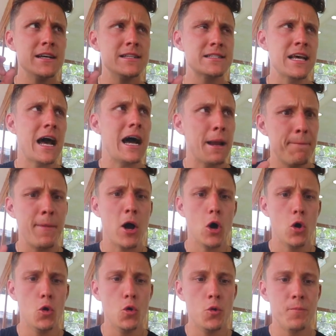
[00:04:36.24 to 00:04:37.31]

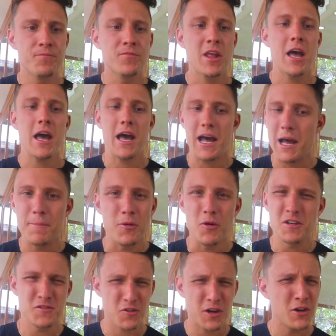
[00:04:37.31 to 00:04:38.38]
Taipo
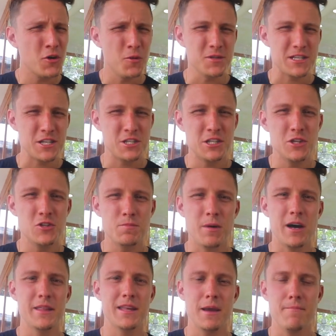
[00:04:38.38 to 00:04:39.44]
airport. It's very cool. It's actually used
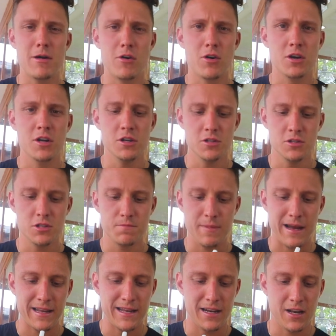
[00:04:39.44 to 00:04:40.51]
by the Americans
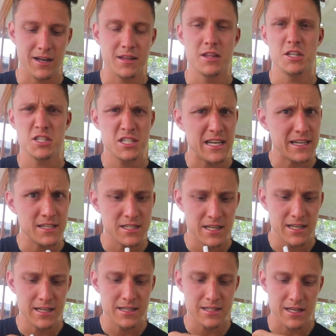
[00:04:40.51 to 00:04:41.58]
back in like the
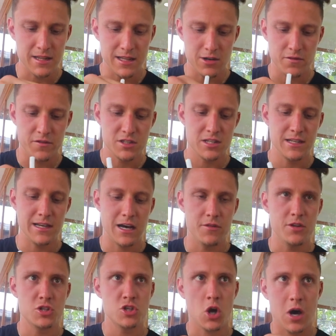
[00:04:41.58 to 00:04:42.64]
60s and then obviously now
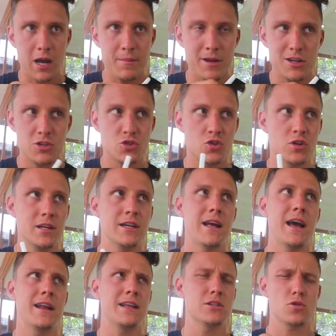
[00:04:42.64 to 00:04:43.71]
the Thai military
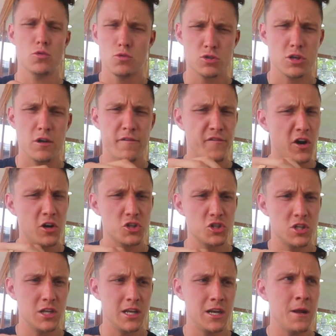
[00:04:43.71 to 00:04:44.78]
and it's also
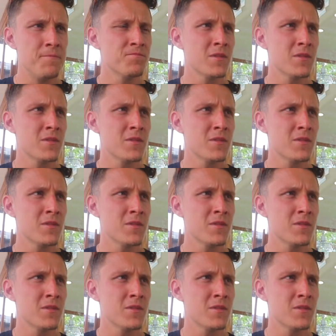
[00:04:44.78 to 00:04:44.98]
functioning